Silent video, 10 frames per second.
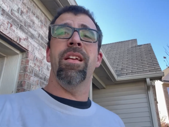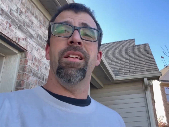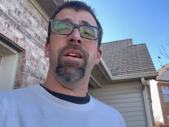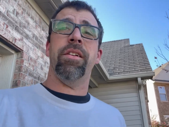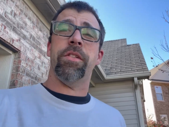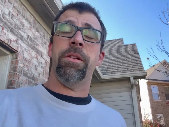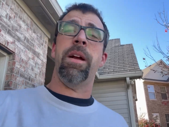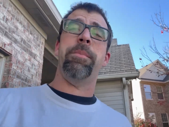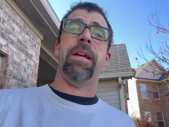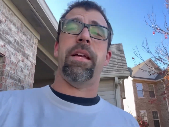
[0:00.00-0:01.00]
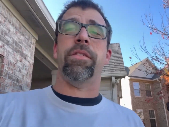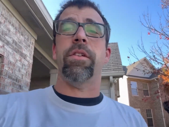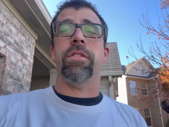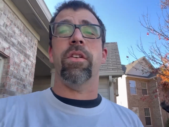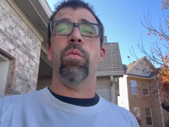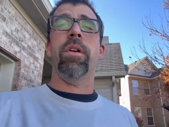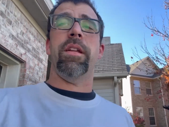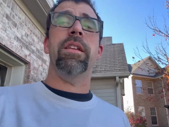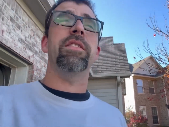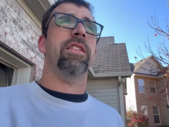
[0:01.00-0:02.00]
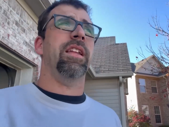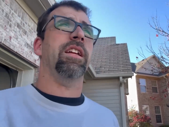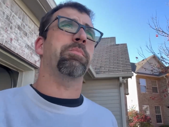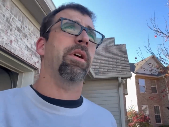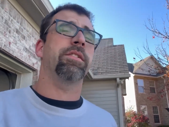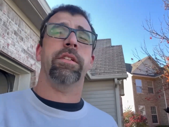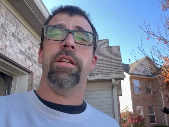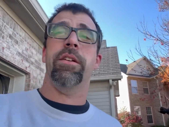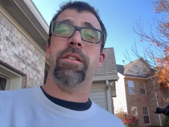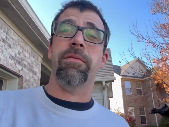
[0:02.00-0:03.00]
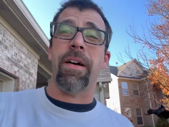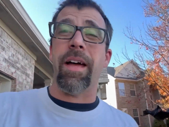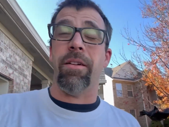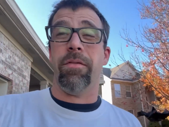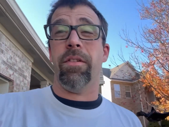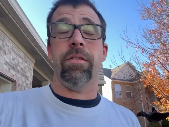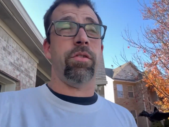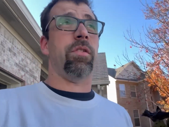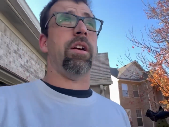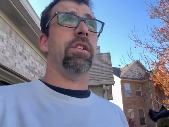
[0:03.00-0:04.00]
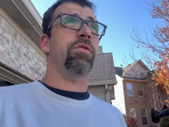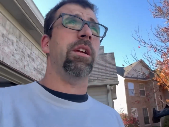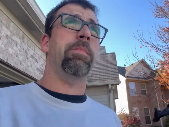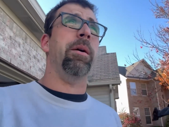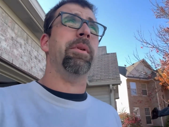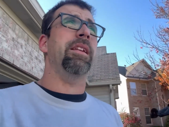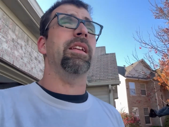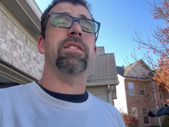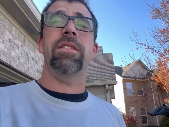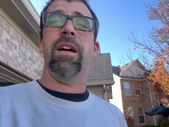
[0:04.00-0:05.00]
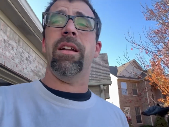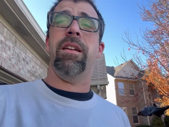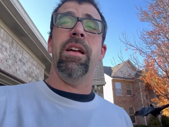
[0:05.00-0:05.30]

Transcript: All right, so you might be asking yourself, what is the next project here at the Vinyl Village Garage? Great Pumpkin is done.